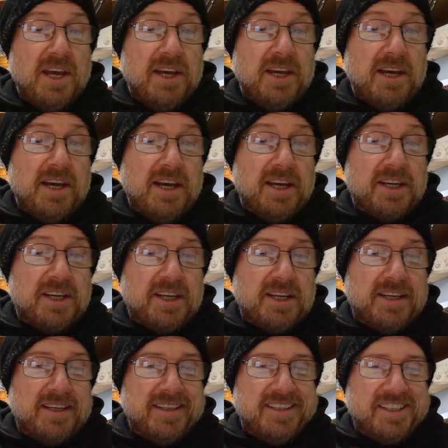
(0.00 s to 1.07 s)
I
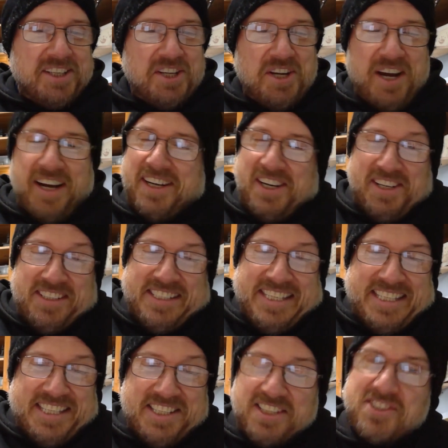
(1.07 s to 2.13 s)
can't say
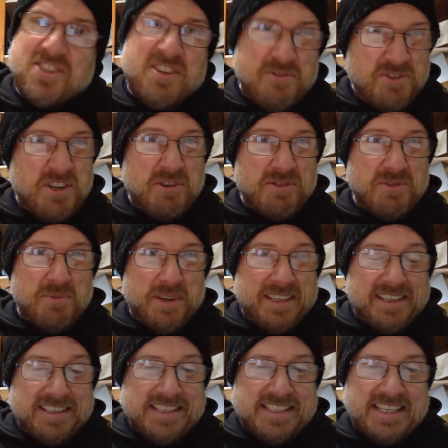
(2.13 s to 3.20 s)
this, I should have chosen one I
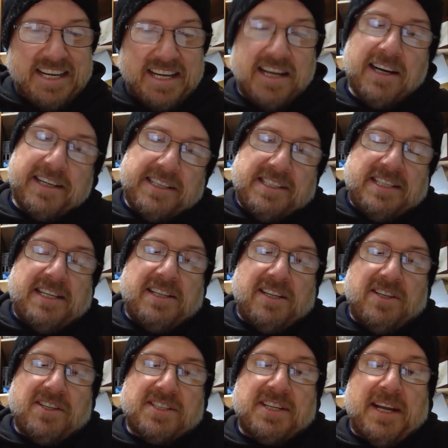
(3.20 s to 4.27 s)
could say. I can say the
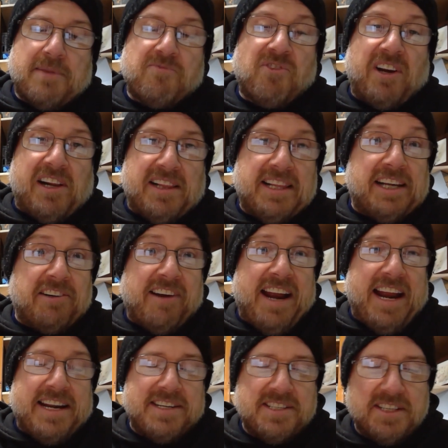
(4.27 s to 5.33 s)
last name,
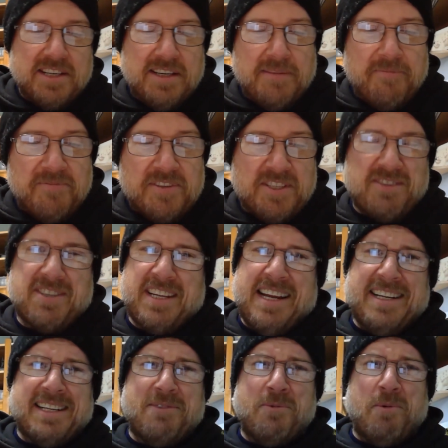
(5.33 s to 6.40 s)
Legrand, so
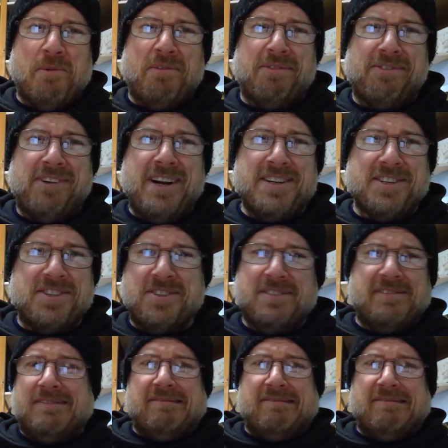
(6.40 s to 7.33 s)
sadly we were French.